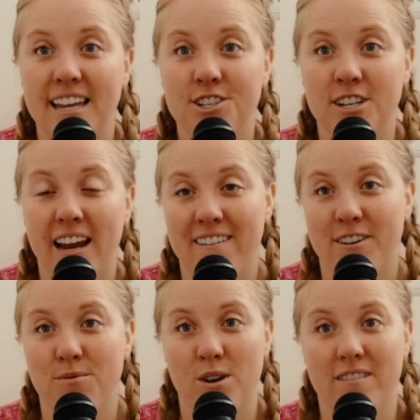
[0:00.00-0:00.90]
each and
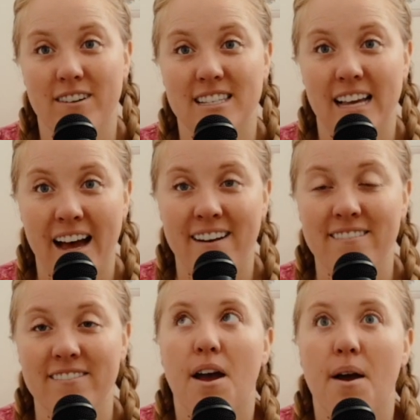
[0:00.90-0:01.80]
every one of us have.